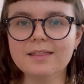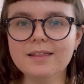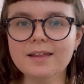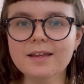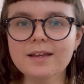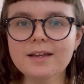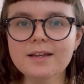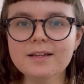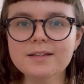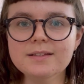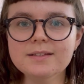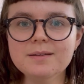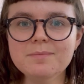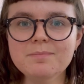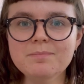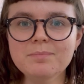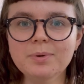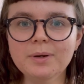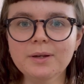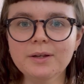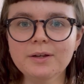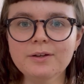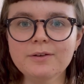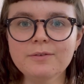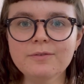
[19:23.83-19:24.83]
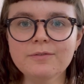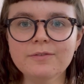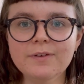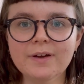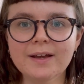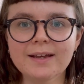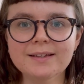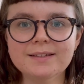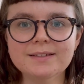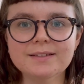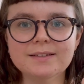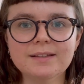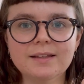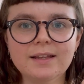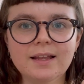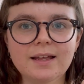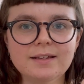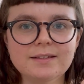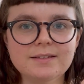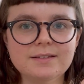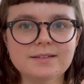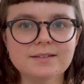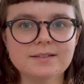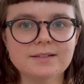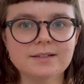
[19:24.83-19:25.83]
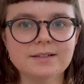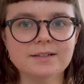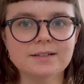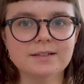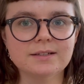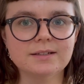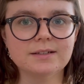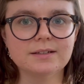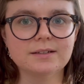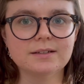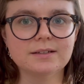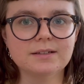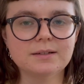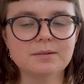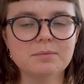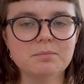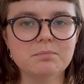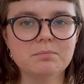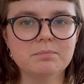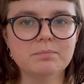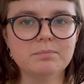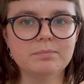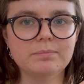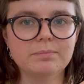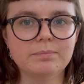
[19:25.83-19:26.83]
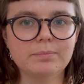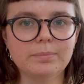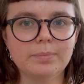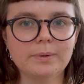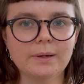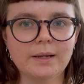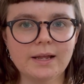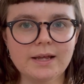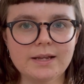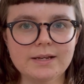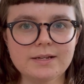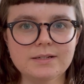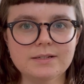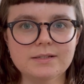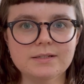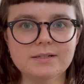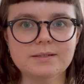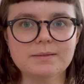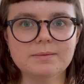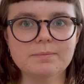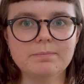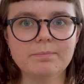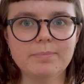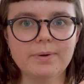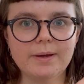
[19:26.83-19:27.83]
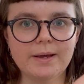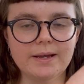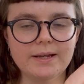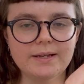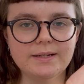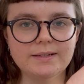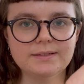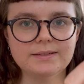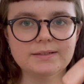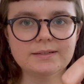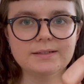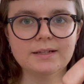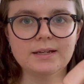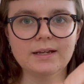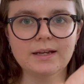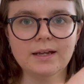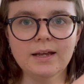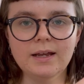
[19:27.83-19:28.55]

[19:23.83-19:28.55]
think it's a blue-faced Leicester blend base.